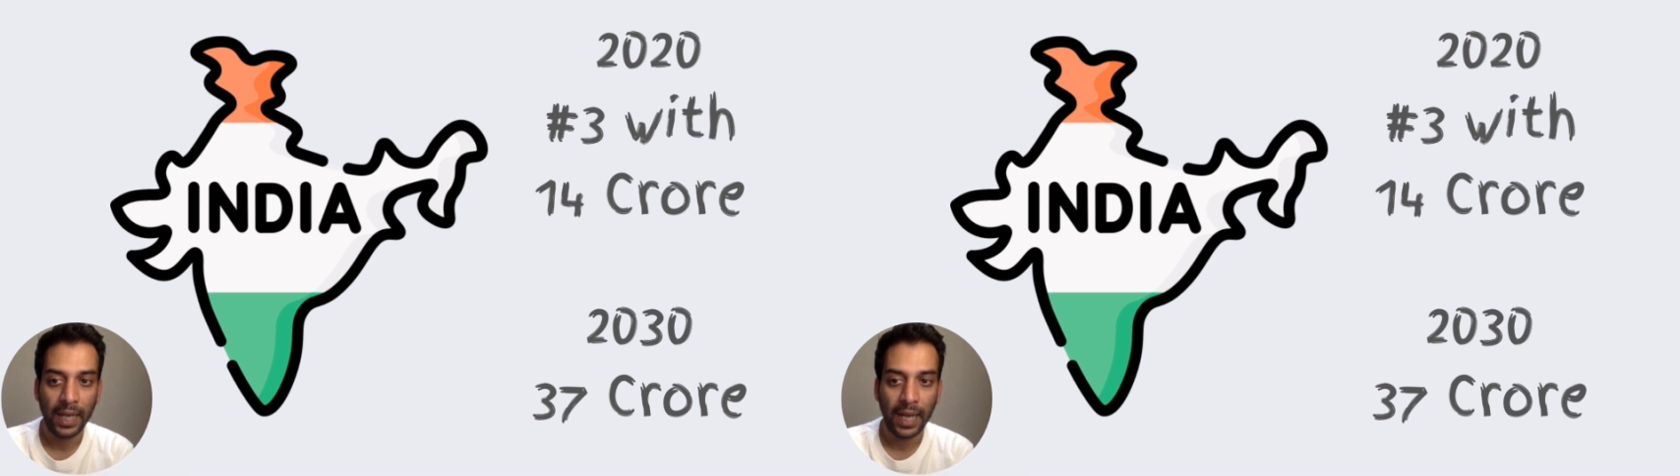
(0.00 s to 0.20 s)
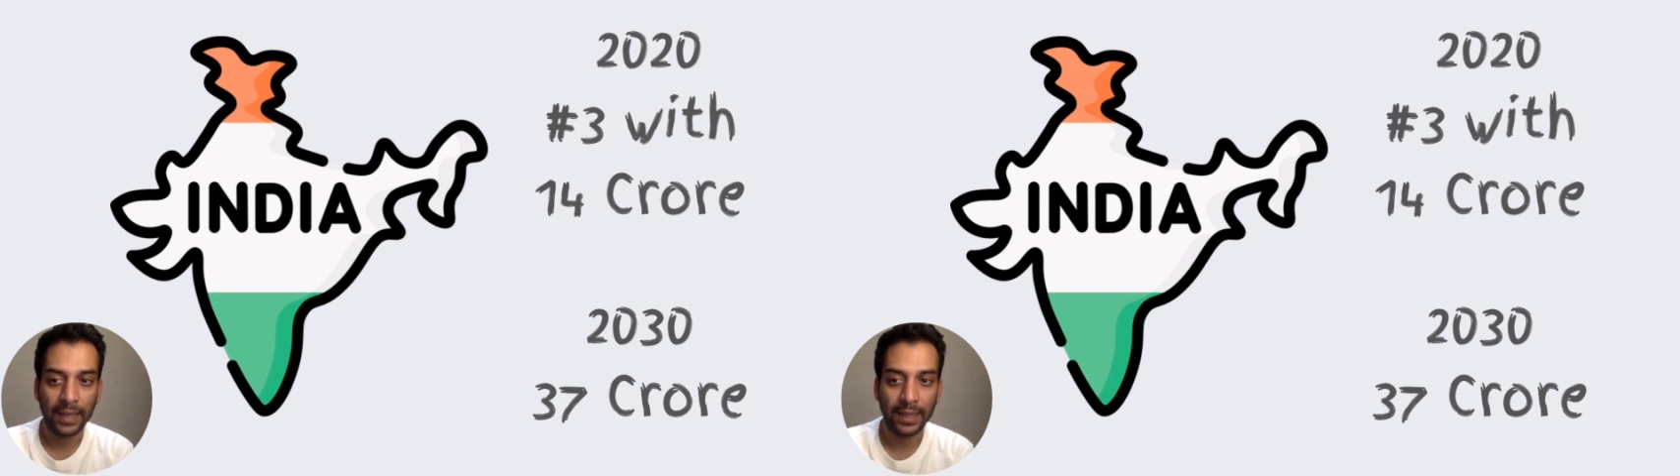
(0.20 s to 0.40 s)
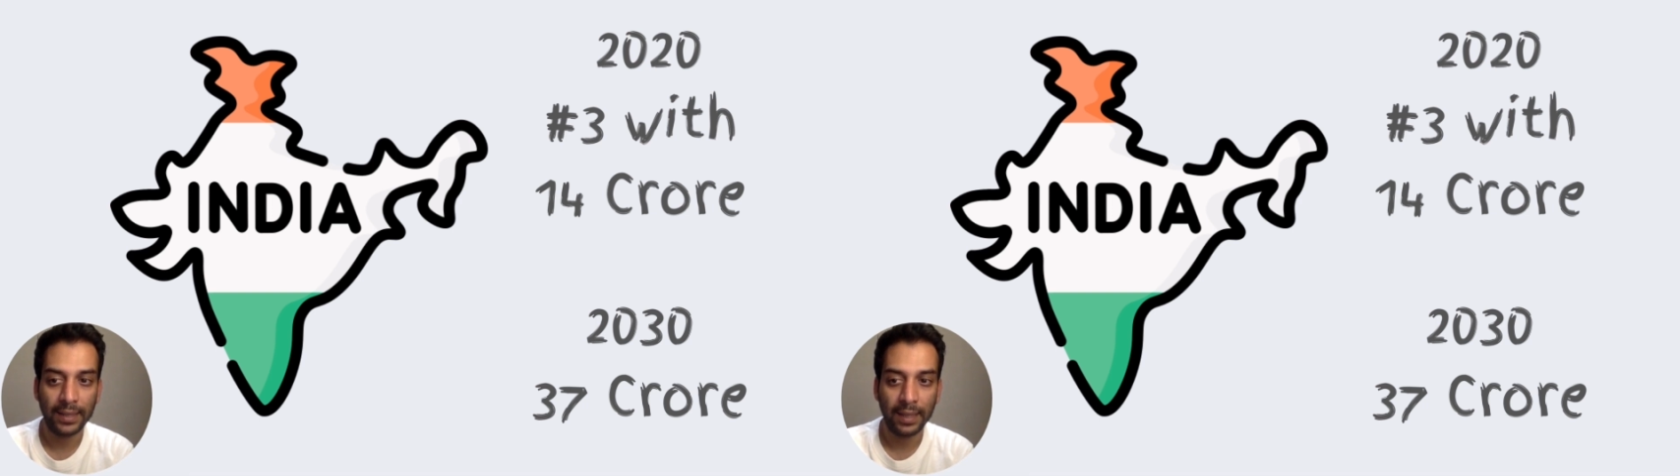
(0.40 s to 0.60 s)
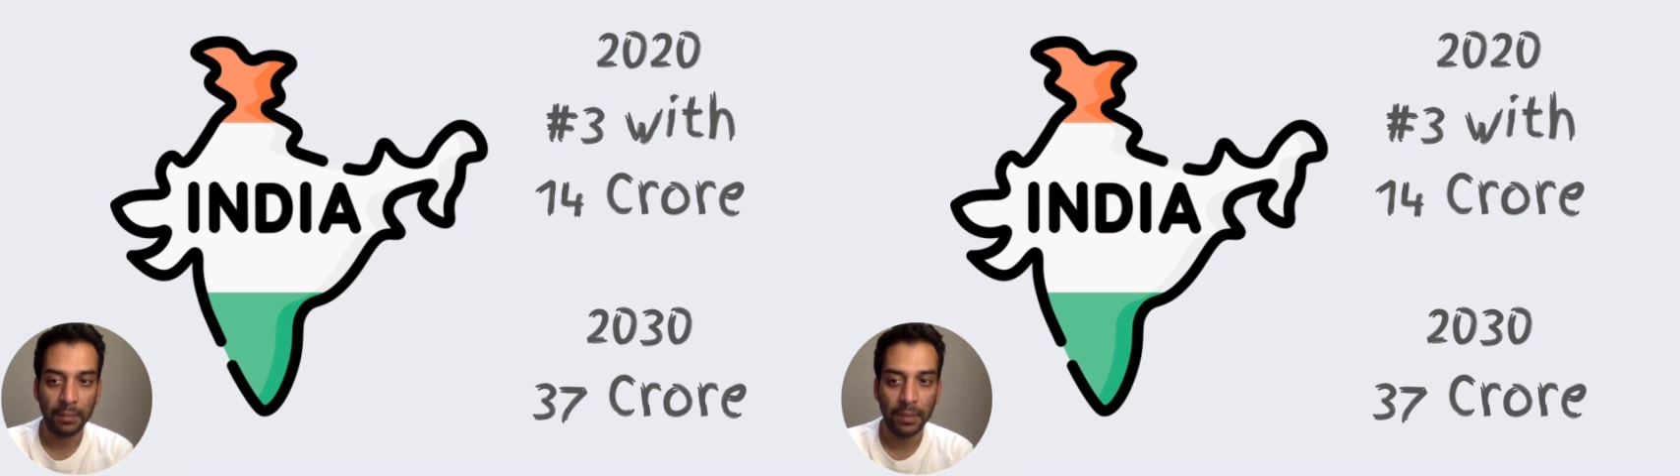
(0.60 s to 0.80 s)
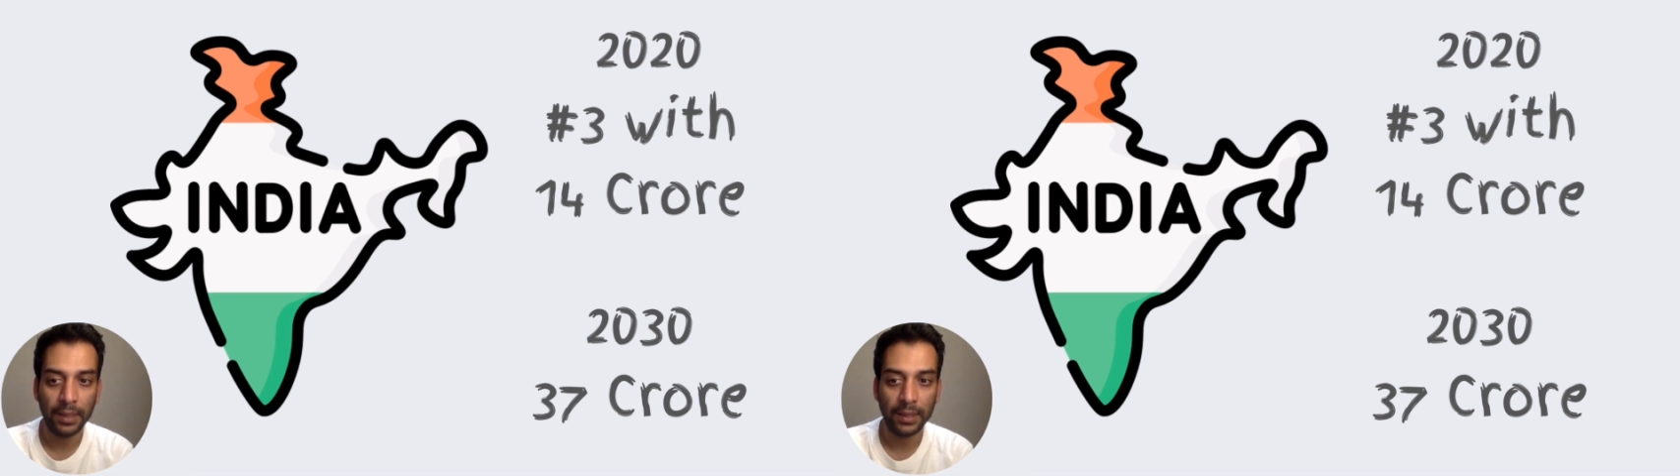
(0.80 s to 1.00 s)
And this
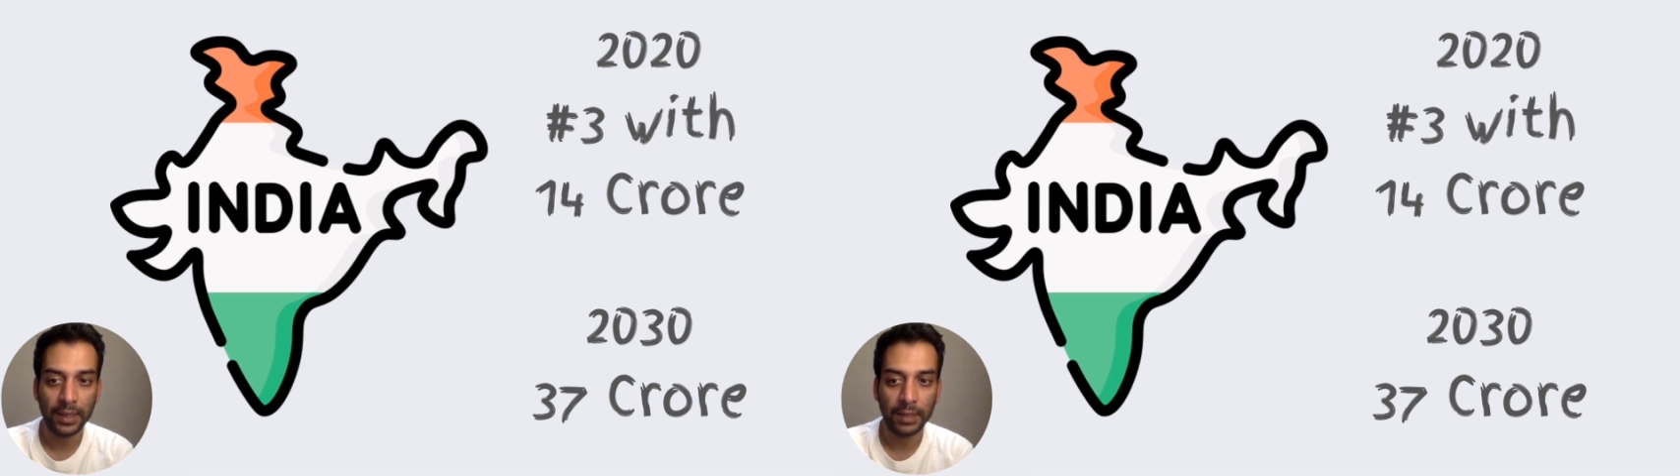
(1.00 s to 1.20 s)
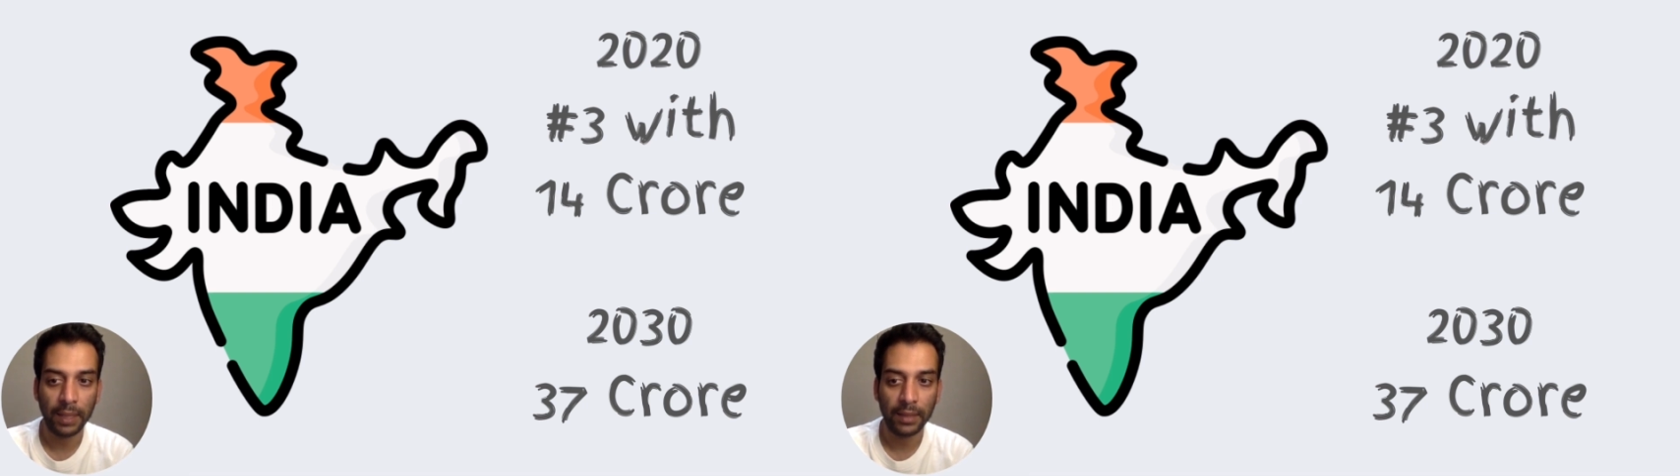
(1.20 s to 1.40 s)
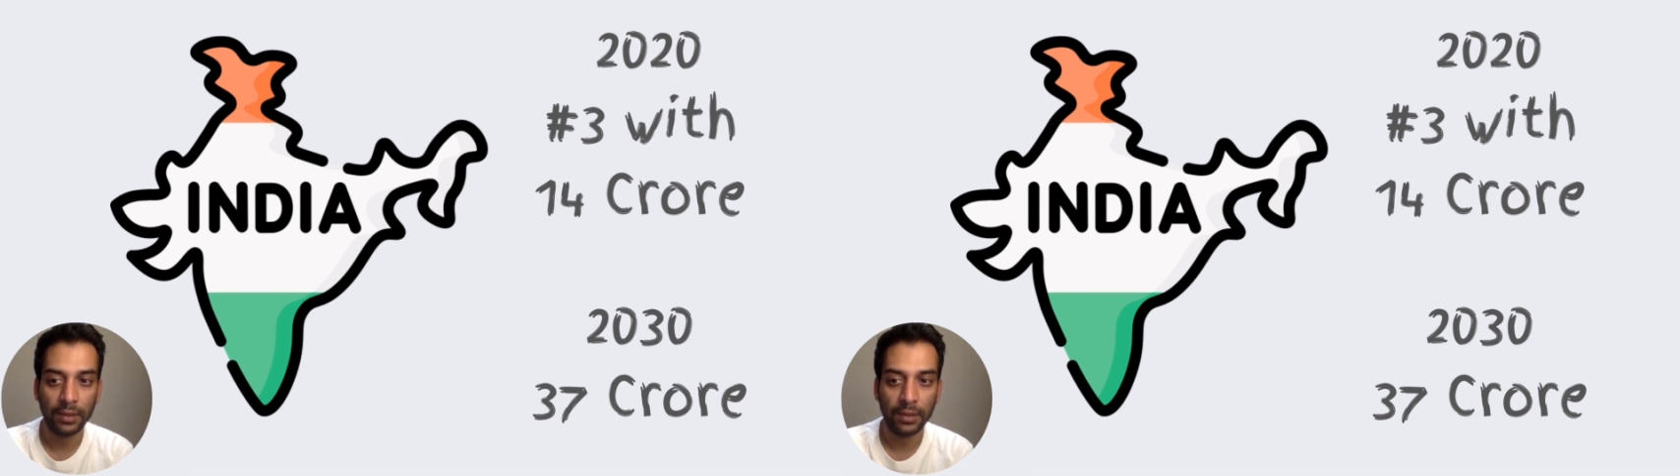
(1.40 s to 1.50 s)
number is expected